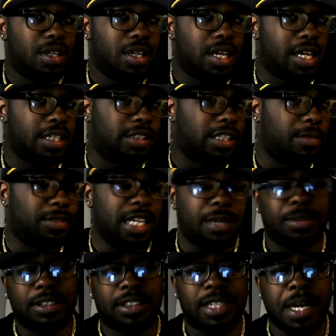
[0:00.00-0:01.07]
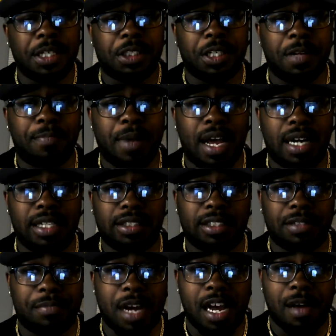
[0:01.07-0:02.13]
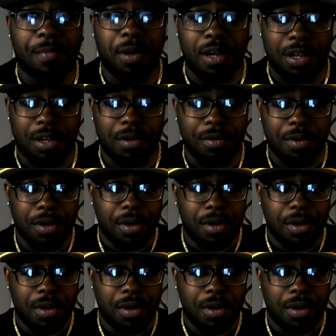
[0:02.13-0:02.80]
and sometimes the sanctioning bodies, in my opinion,